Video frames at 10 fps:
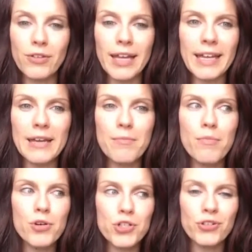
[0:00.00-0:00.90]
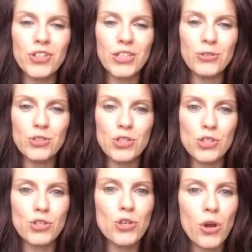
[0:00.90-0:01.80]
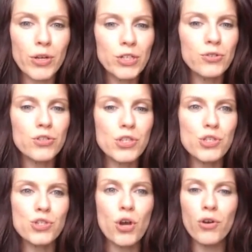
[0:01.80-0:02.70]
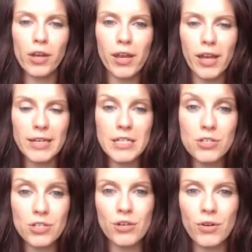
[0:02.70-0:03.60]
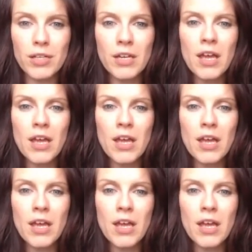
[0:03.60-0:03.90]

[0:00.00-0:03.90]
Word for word: Like emotionally, you just know it. You're just so connected to it